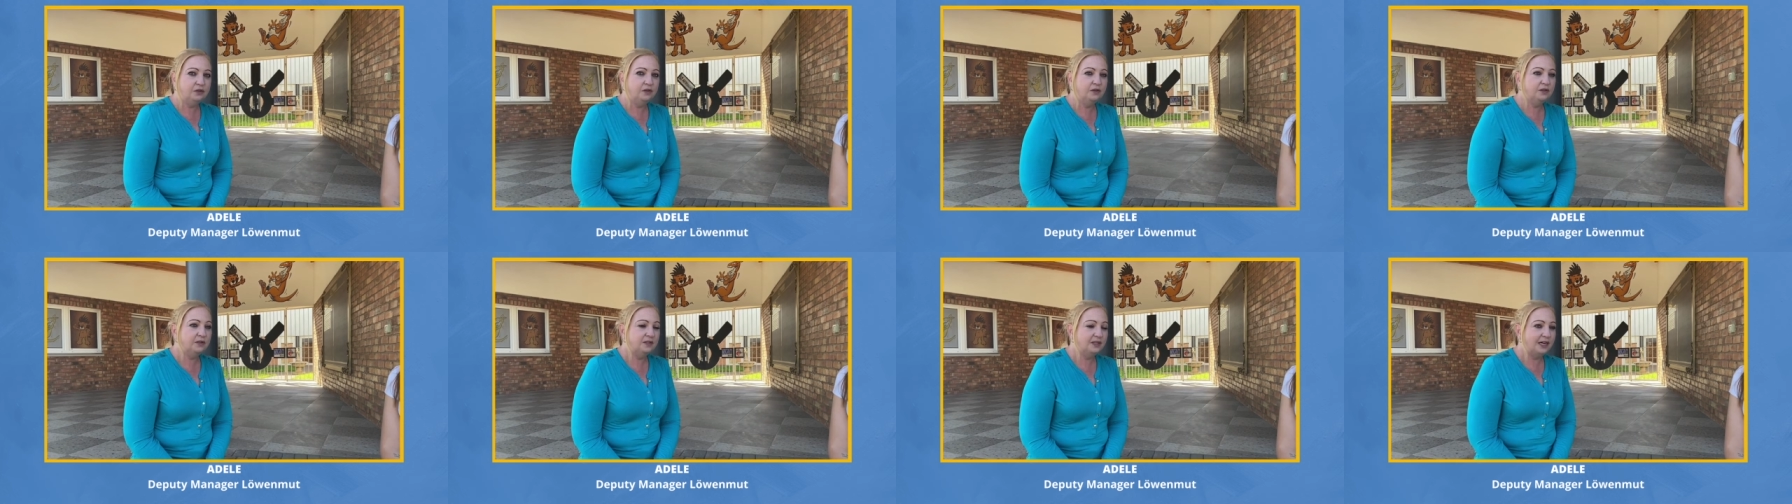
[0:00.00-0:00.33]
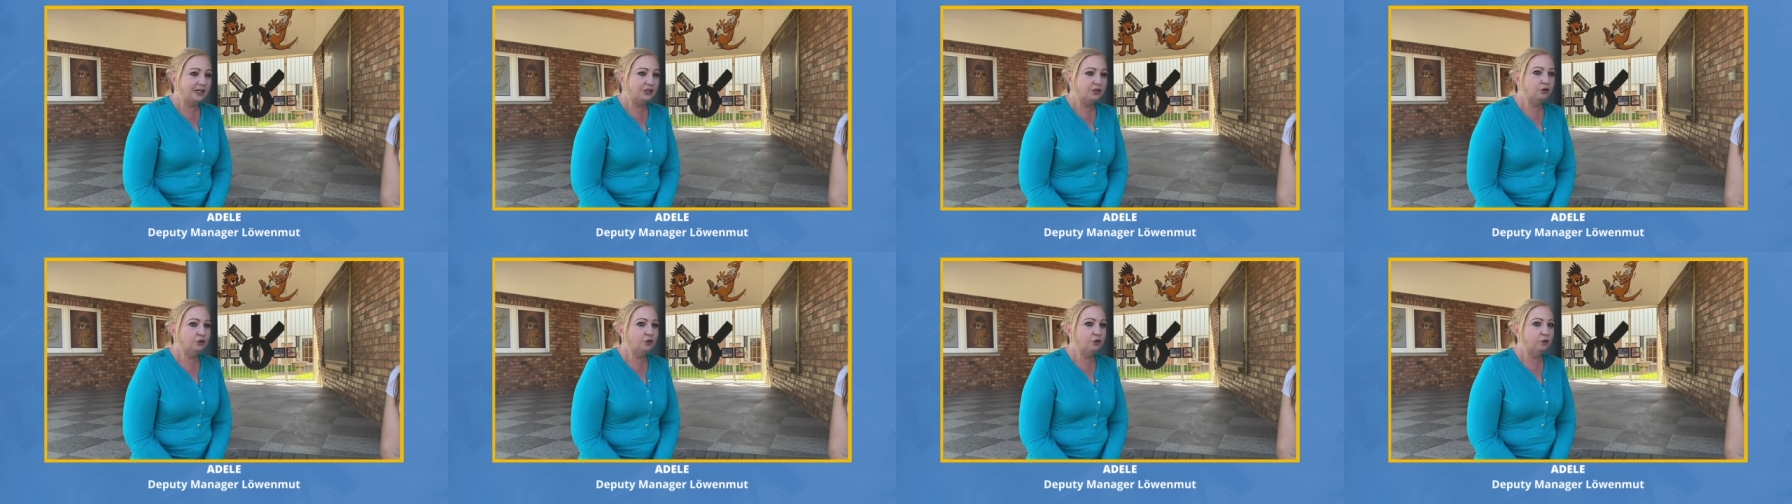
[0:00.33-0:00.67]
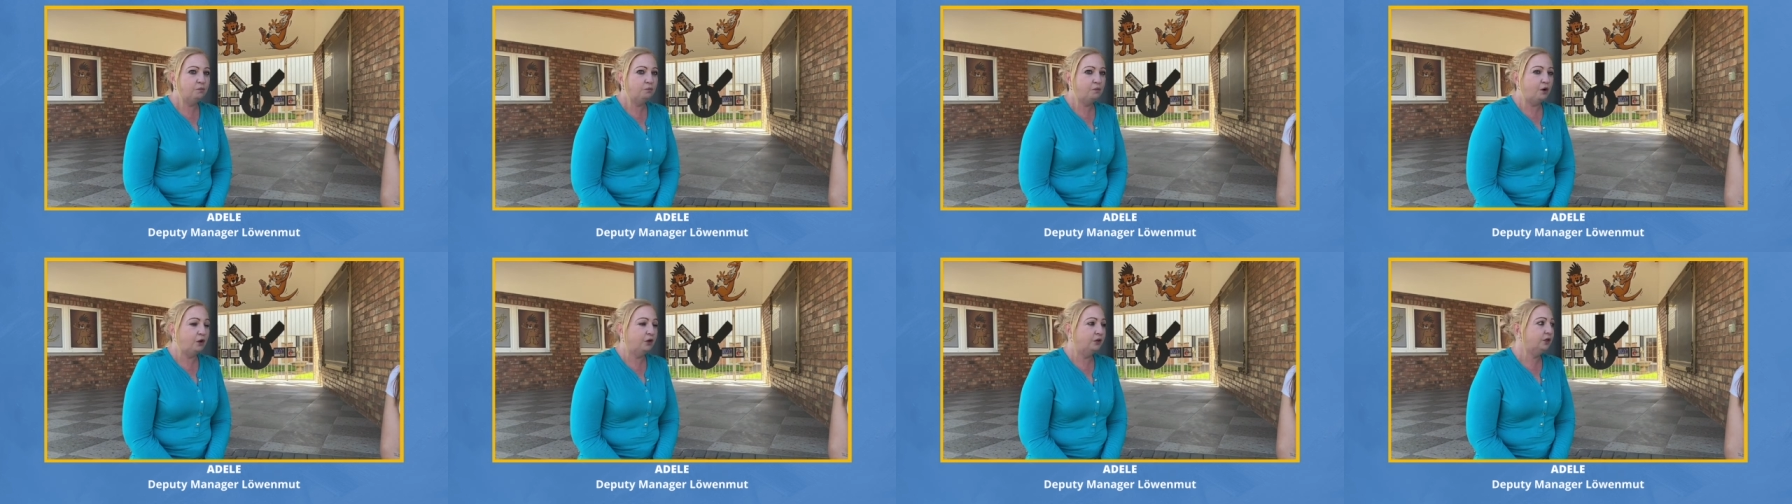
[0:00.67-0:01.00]
to the station
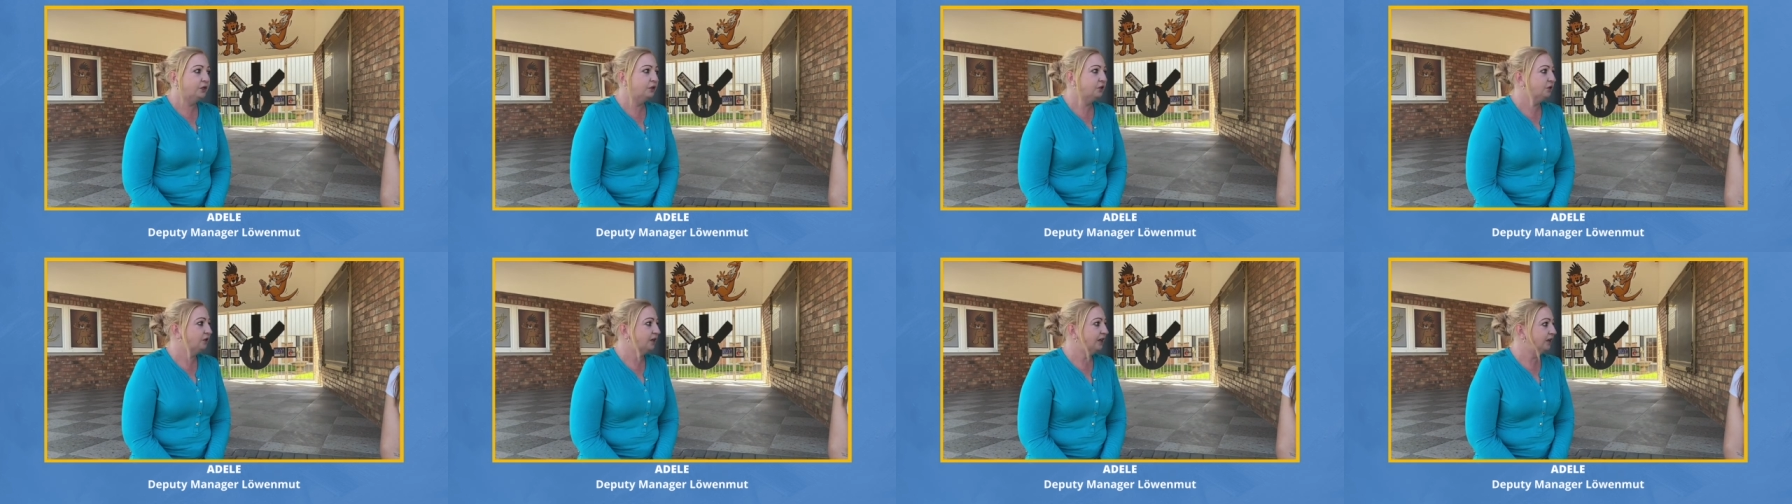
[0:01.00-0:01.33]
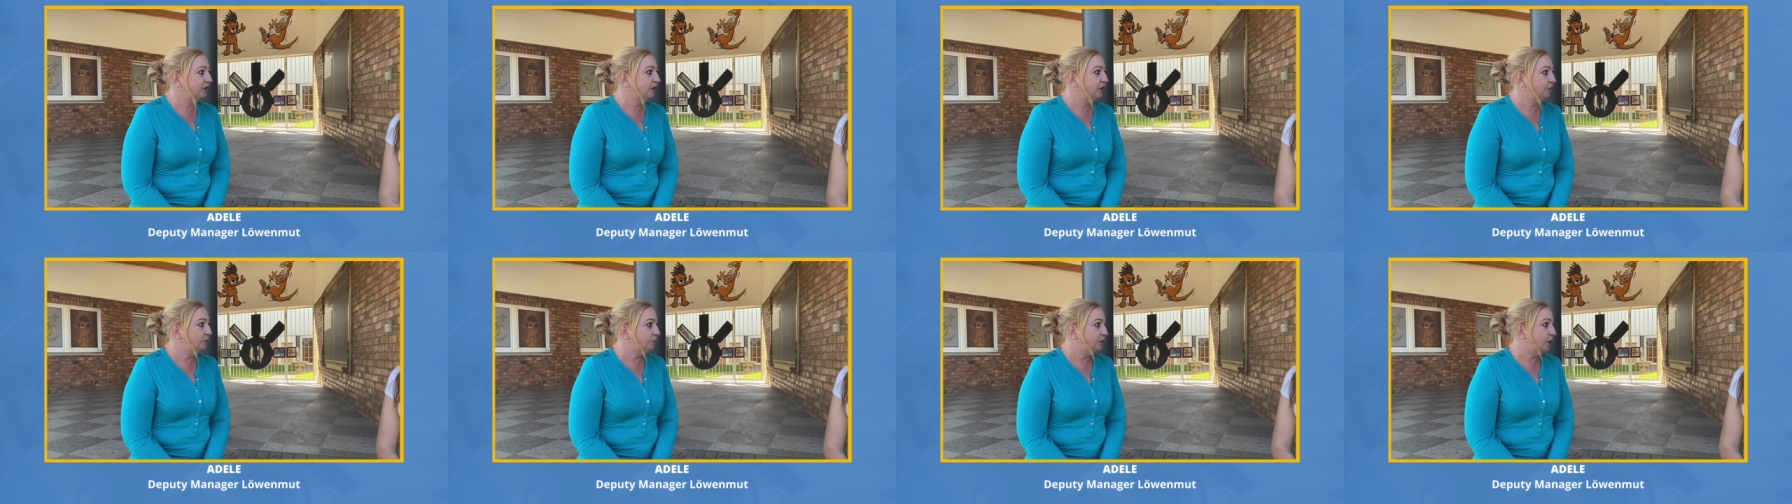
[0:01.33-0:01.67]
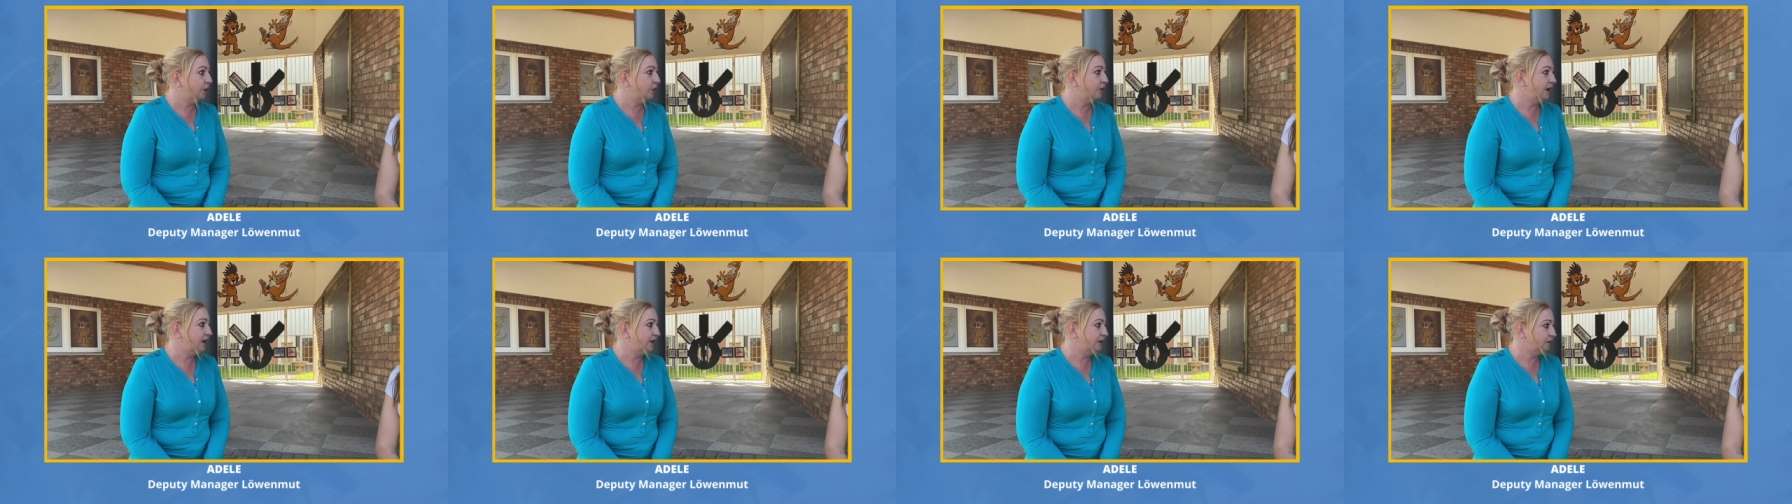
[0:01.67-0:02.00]
commander to let them
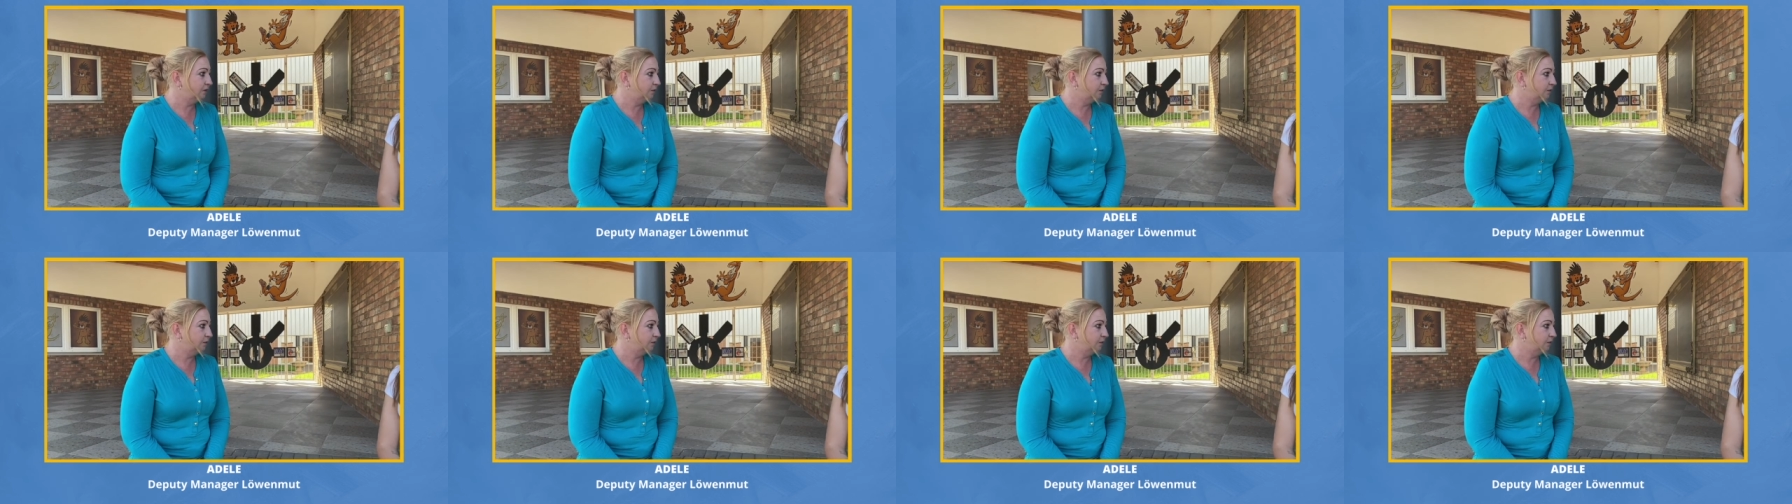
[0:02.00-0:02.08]
know